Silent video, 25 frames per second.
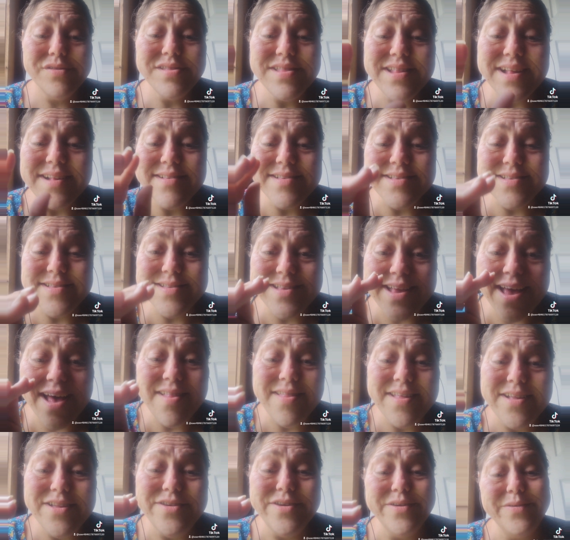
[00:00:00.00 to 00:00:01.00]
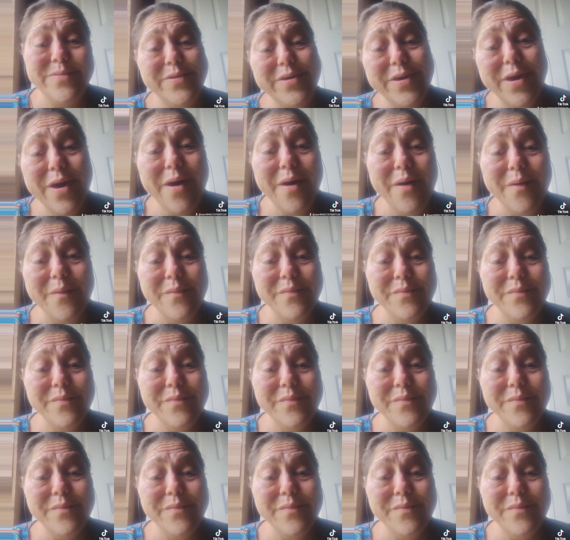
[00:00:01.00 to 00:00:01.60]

This is telling you, yo,